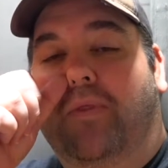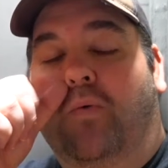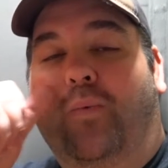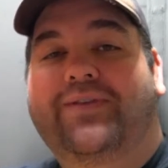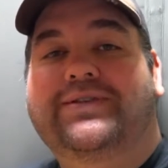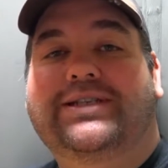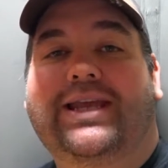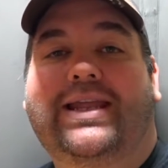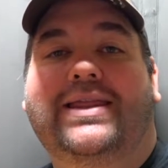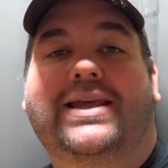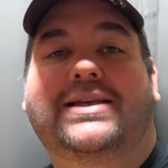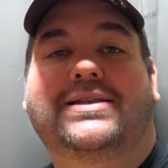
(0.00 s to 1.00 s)
We've
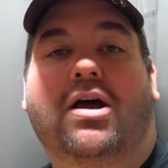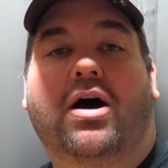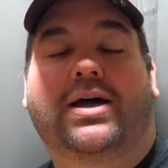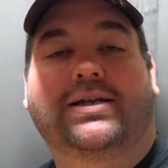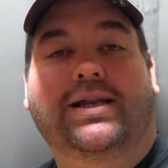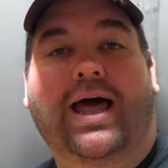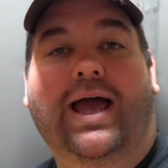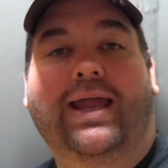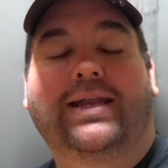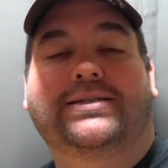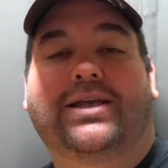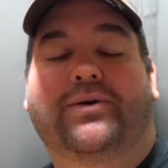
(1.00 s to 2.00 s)
seen this
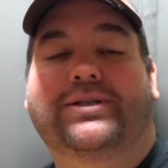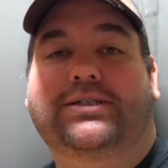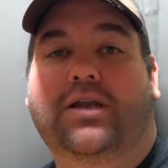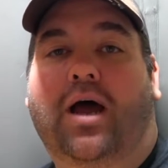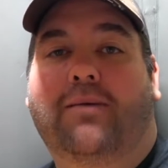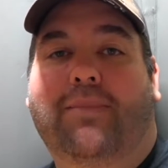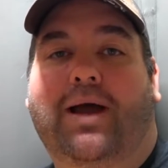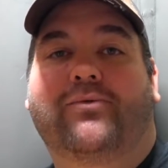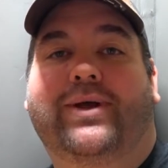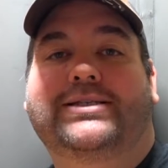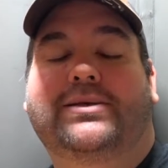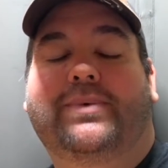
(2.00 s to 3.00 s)
online, so it's not my
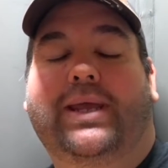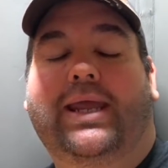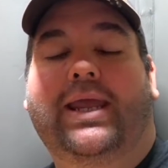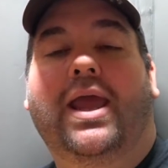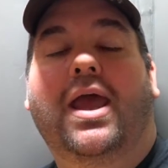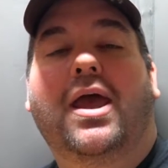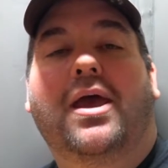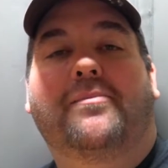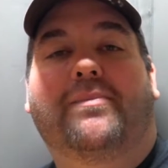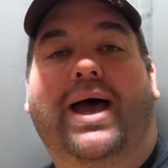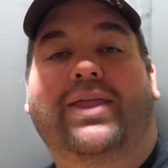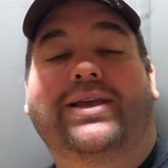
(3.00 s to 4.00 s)
recipe,
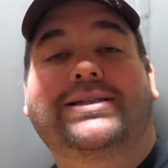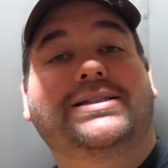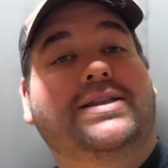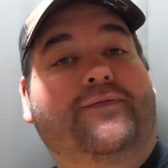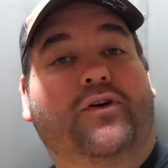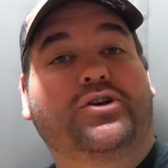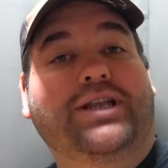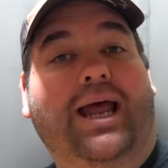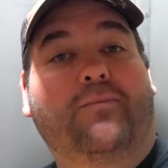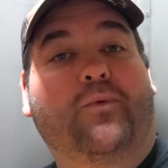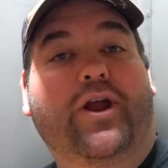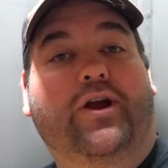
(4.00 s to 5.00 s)
but this is the first
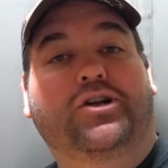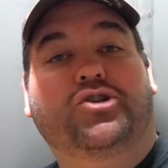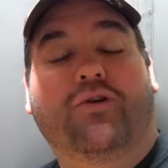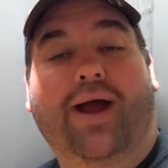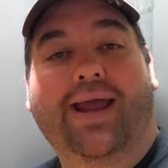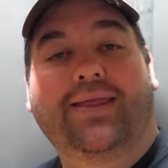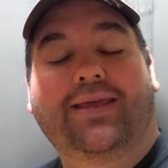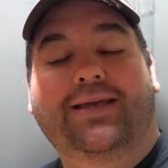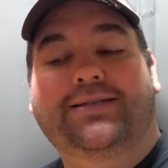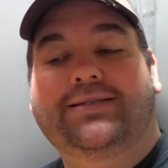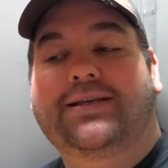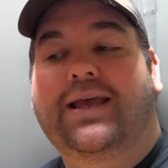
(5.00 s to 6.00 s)
time we are trying
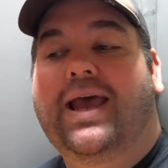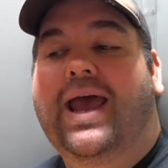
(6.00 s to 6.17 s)
this.